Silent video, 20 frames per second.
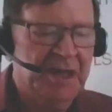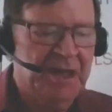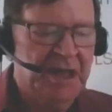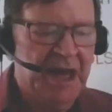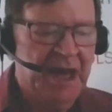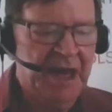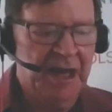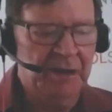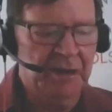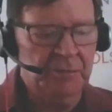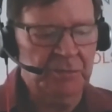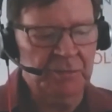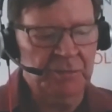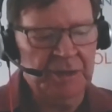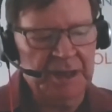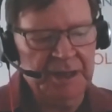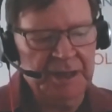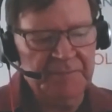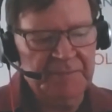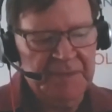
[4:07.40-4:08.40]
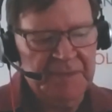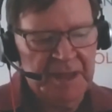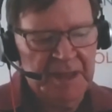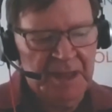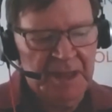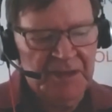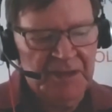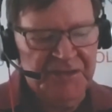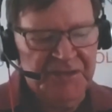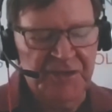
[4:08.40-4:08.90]
our
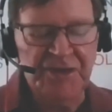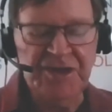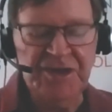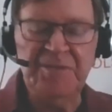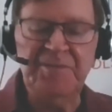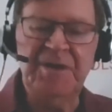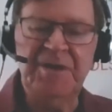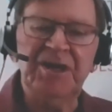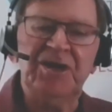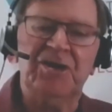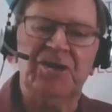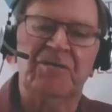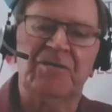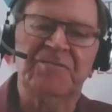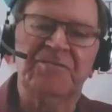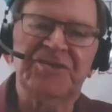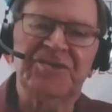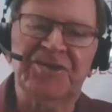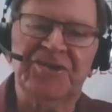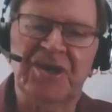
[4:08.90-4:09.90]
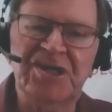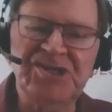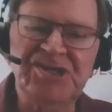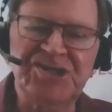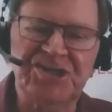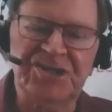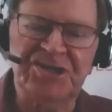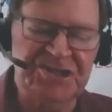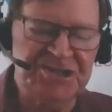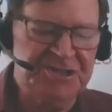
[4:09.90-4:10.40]
30-minute
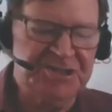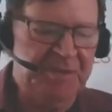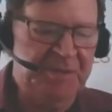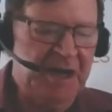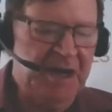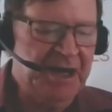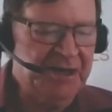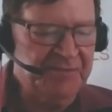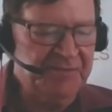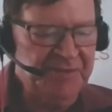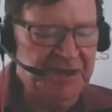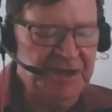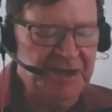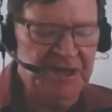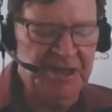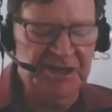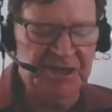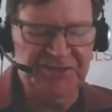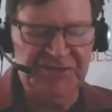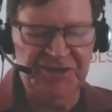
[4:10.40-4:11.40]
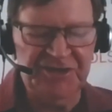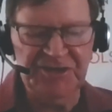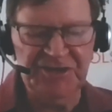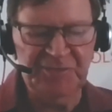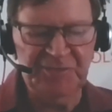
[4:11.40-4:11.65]
conversation as part of the ESS